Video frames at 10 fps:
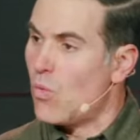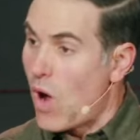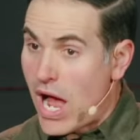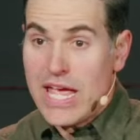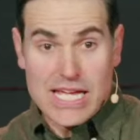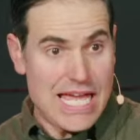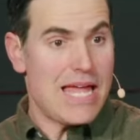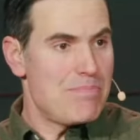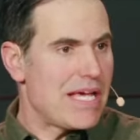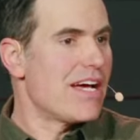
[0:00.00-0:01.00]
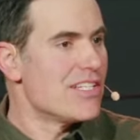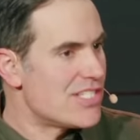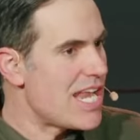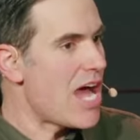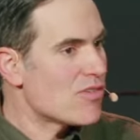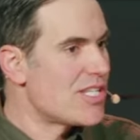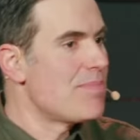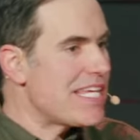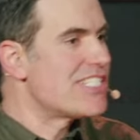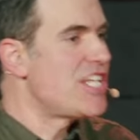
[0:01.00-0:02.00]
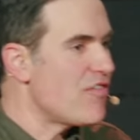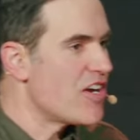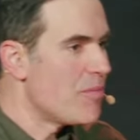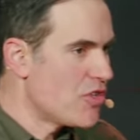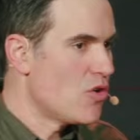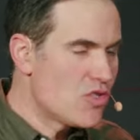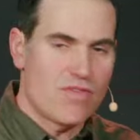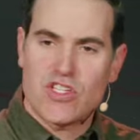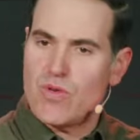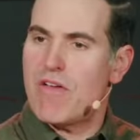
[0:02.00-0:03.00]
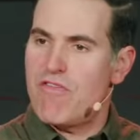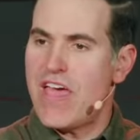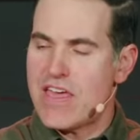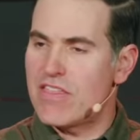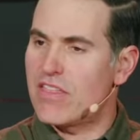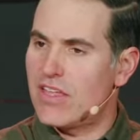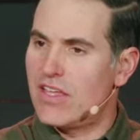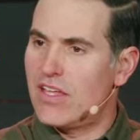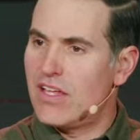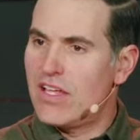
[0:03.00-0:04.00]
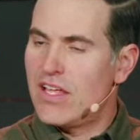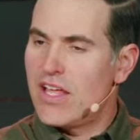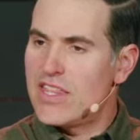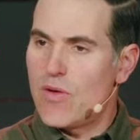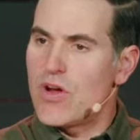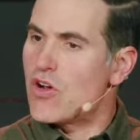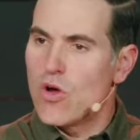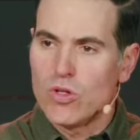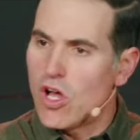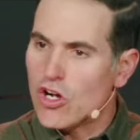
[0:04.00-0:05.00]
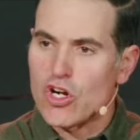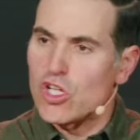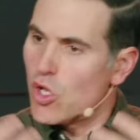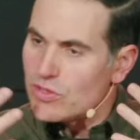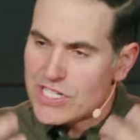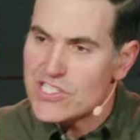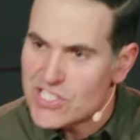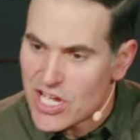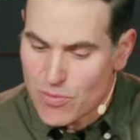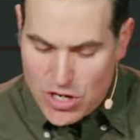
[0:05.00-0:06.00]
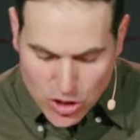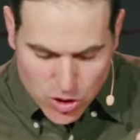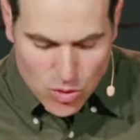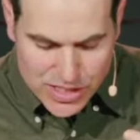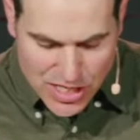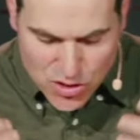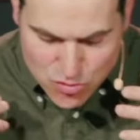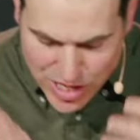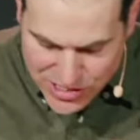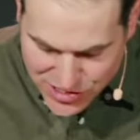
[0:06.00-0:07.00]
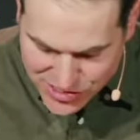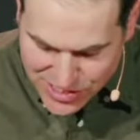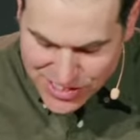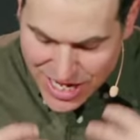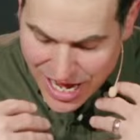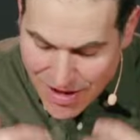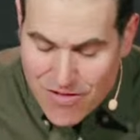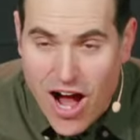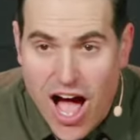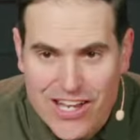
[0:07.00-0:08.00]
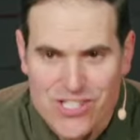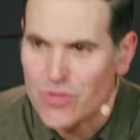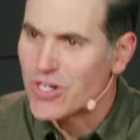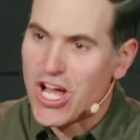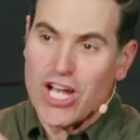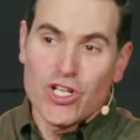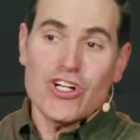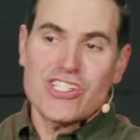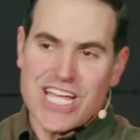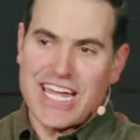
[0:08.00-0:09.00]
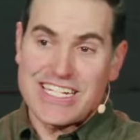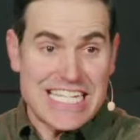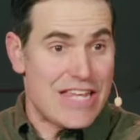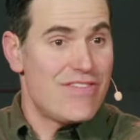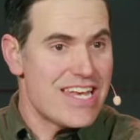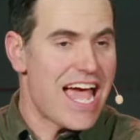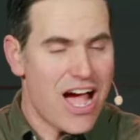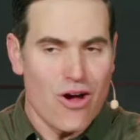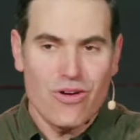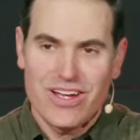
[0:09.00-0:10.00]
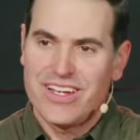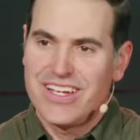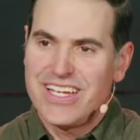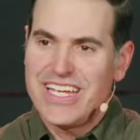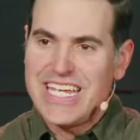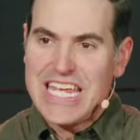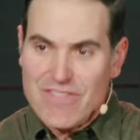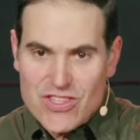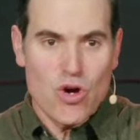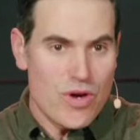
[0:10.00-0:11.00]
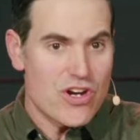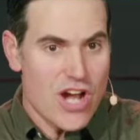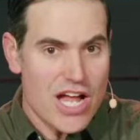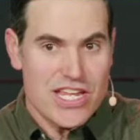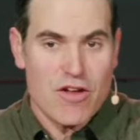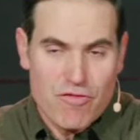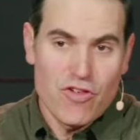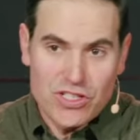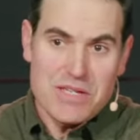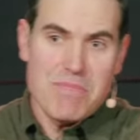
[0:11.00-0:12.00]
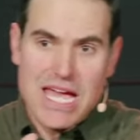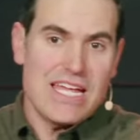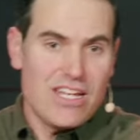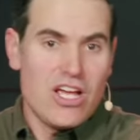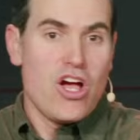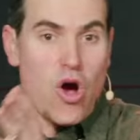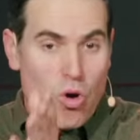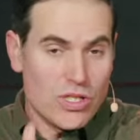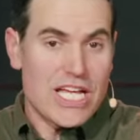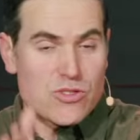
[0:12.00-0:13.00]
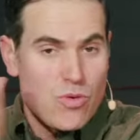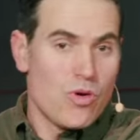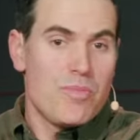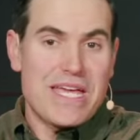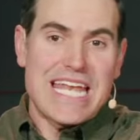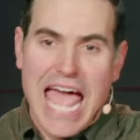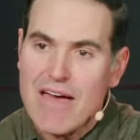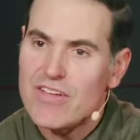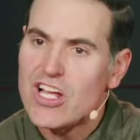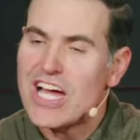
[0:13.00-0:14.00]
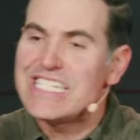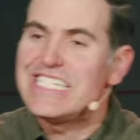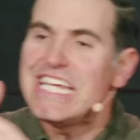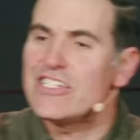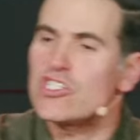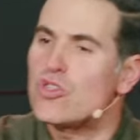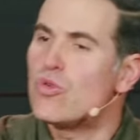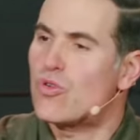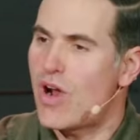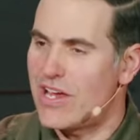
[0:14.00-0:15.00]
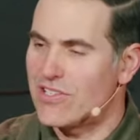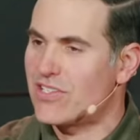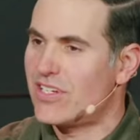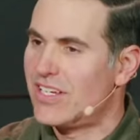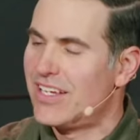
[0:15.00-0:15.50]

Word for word: Why? Again, because now something is different about those of us who have faith. That we are no longer cloaked in sin, we are cloaked in the righteousness of God. And so when God looks at us, even now, even though we are not yet fully made holy as we will be in heaven, God sees us through Christ.